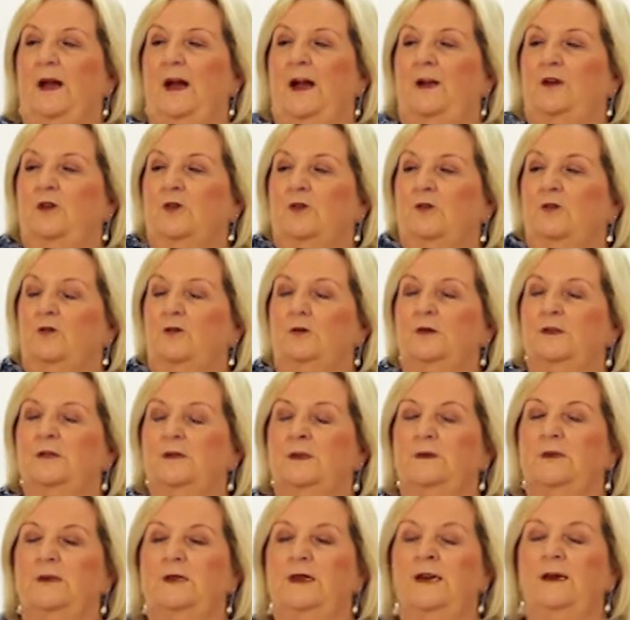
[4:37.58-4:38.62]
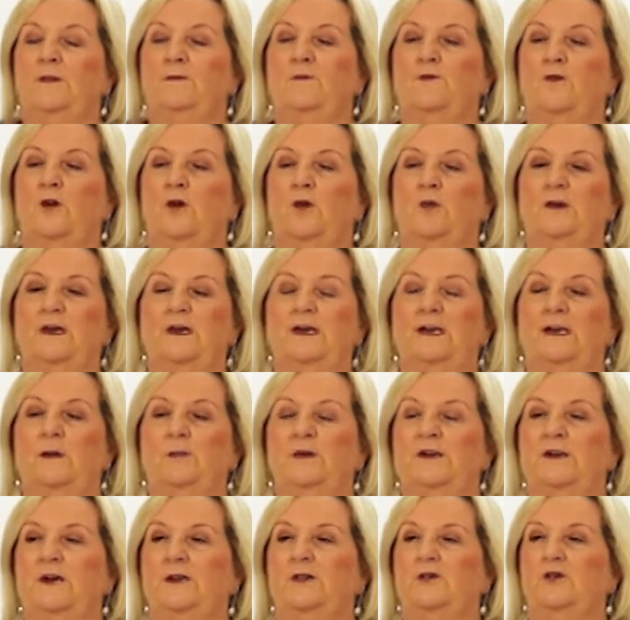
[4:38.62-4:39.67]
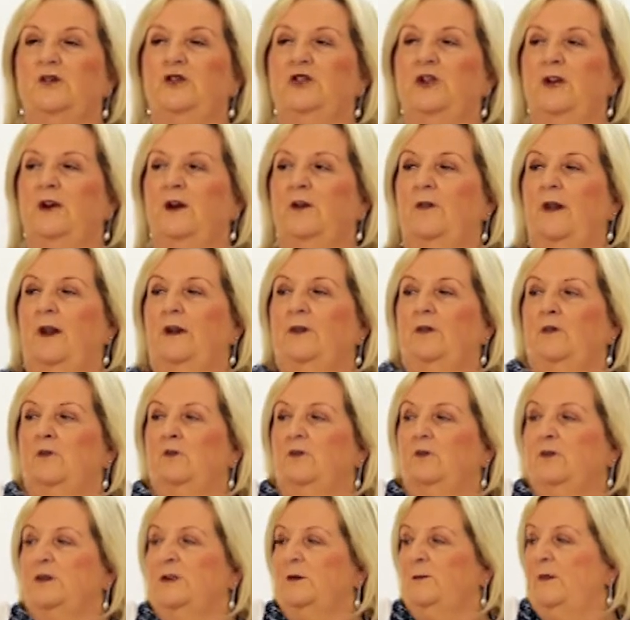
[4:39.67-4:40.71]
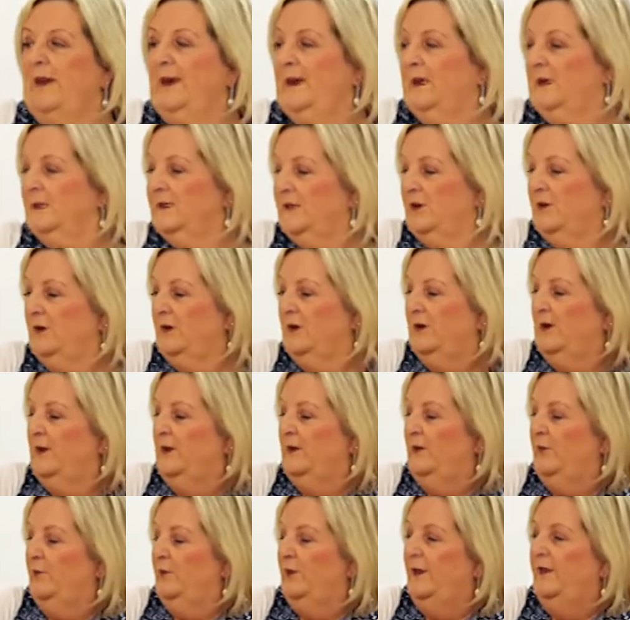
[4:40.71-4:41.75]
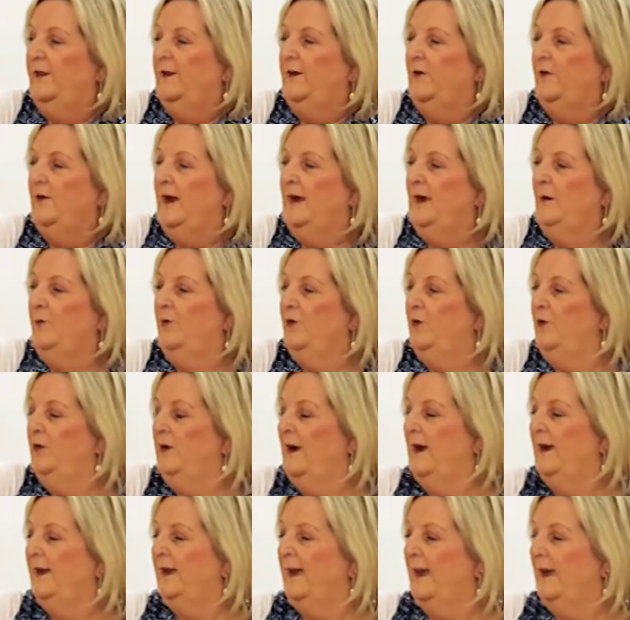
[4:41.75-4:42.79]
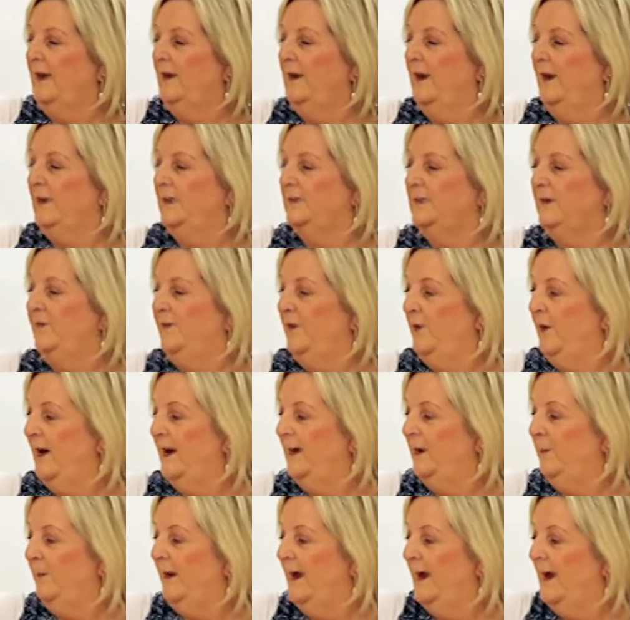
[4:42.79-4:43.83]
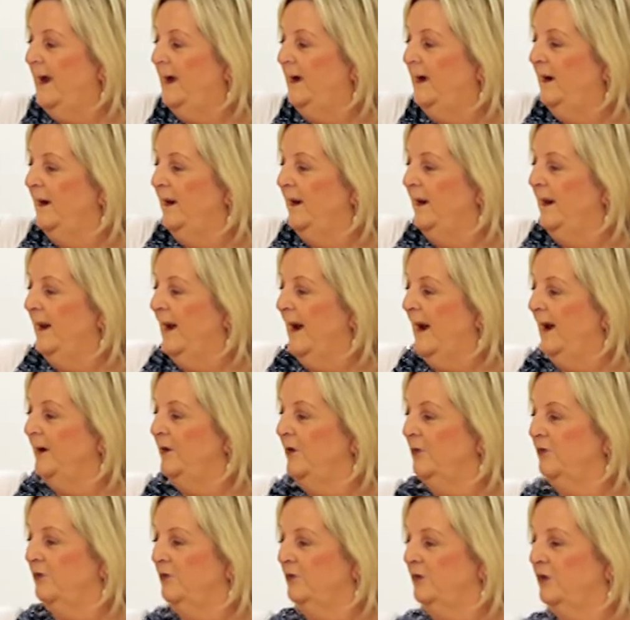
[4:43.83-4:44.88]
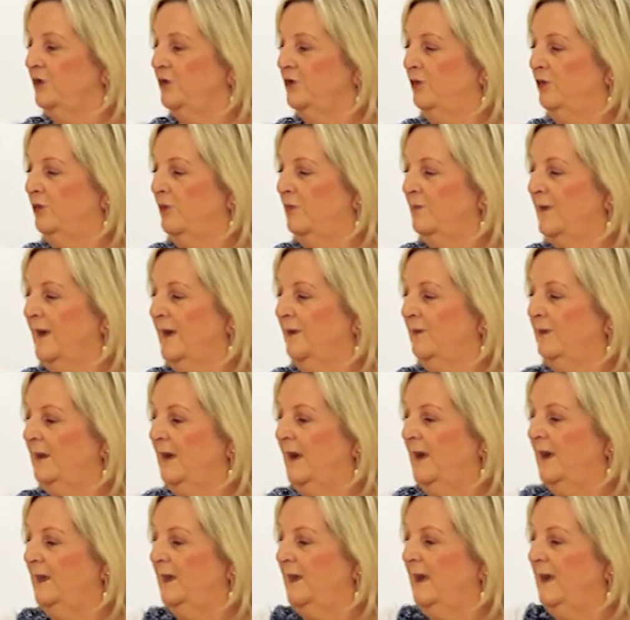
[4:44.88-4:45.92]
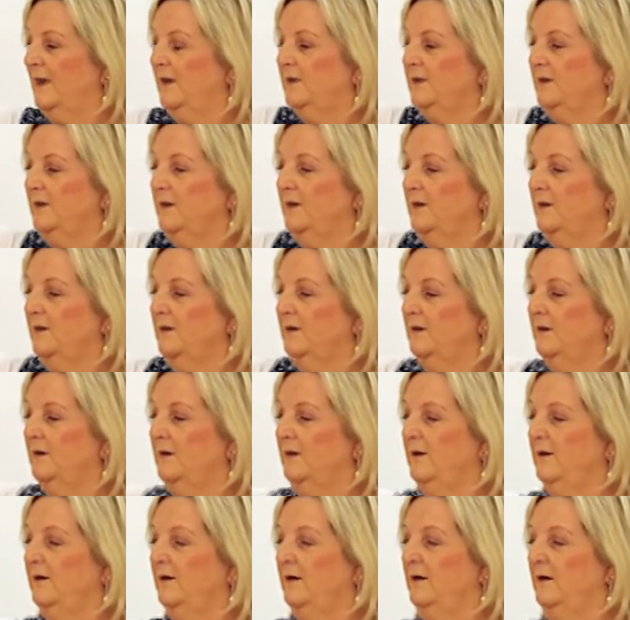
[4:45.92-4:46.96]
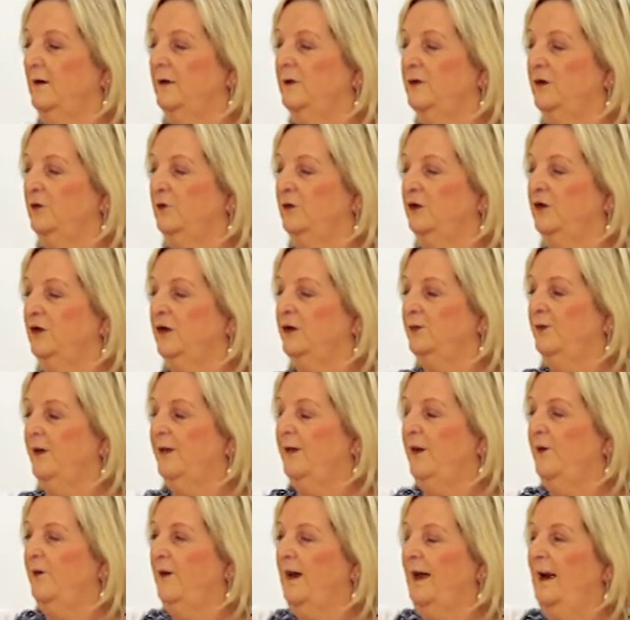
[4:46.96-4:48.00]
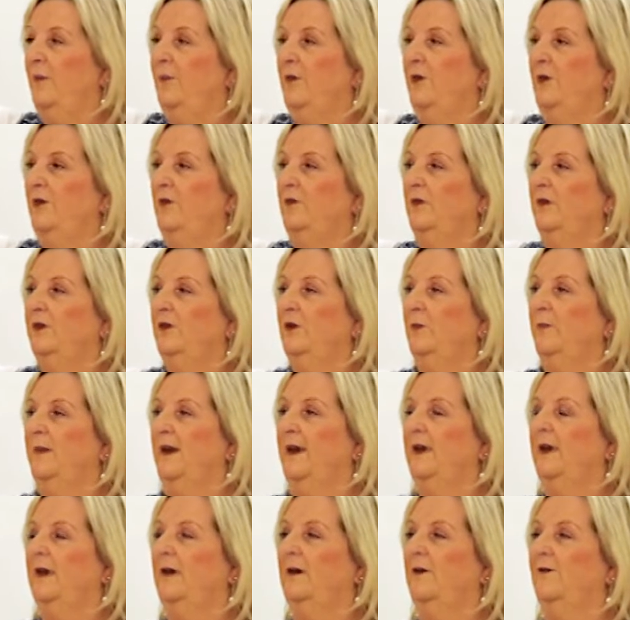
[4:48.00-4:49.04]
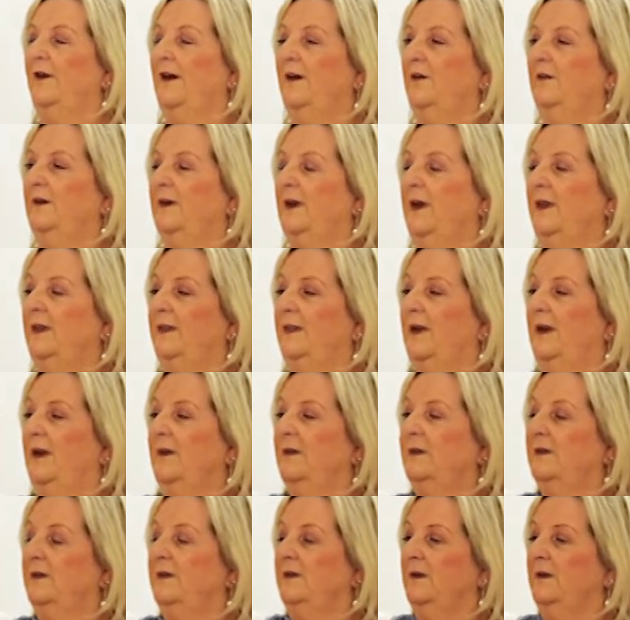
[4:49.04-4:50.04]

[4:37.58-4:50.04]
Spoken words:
And you're going to lean forward a little bit on your chair, and you're going to make a circle with your elbow, again like as if you had a pen, and you're going to go around like that. So just with your elbow, you're making a round like that.